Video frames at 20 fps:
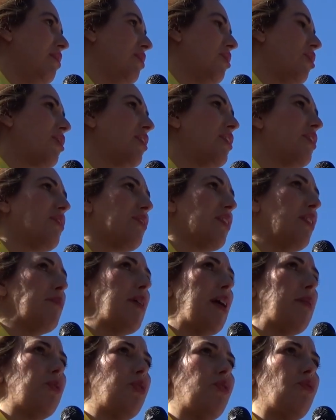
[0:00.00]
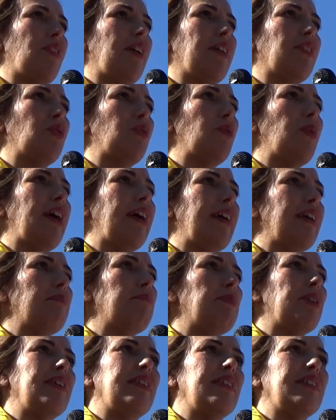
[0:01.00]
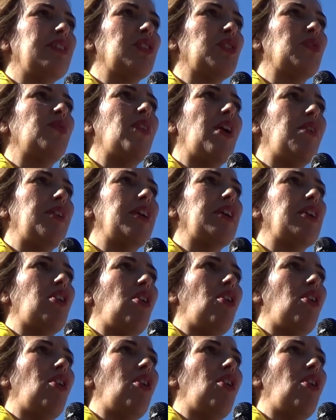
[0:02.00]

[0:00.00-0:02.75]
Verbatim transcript: Not in some abstract way, but in this very